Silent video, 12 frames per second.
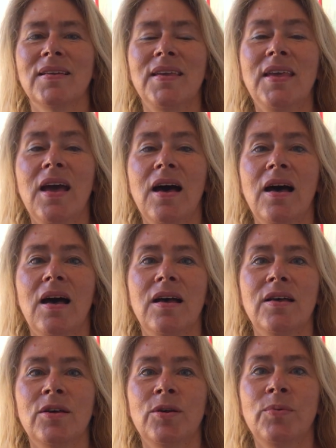
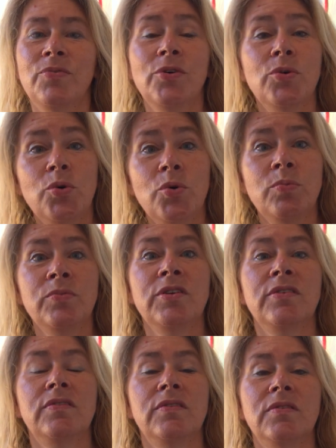For whom
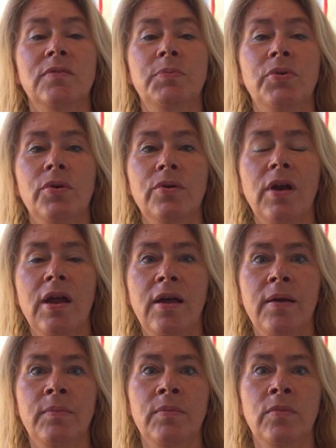this
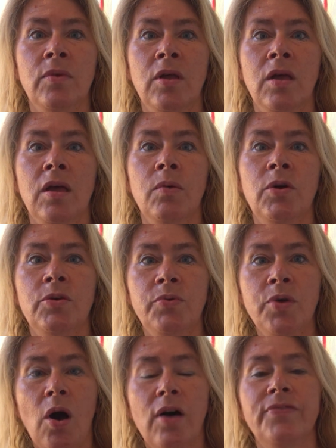program, what
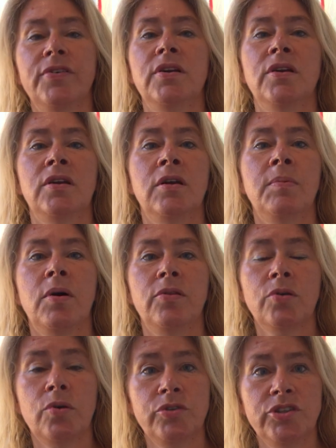we offer
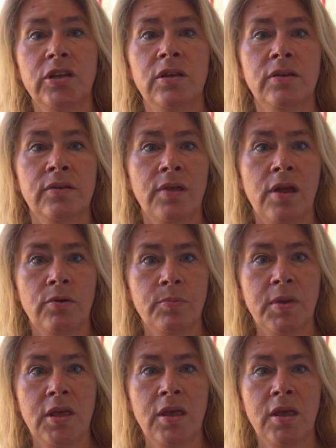about coaching,
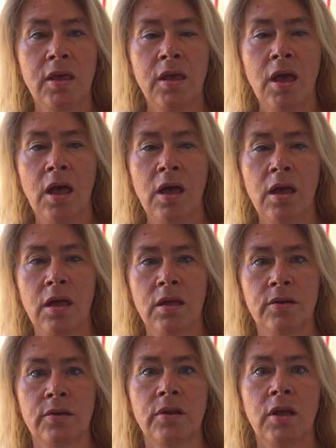therapy,
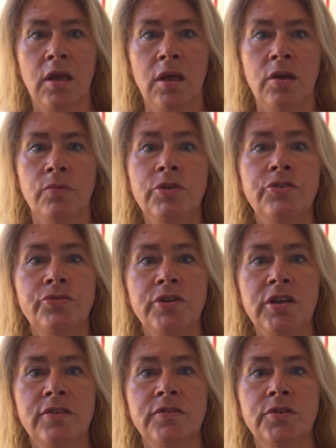and
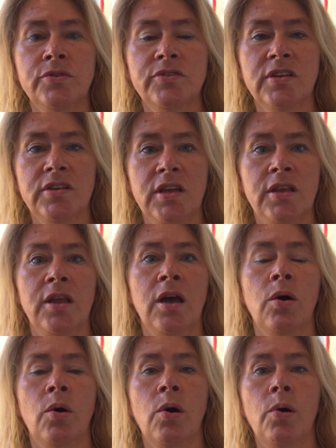retreats to Sardinia
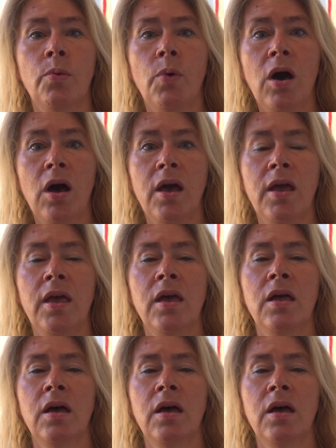or Hawaii,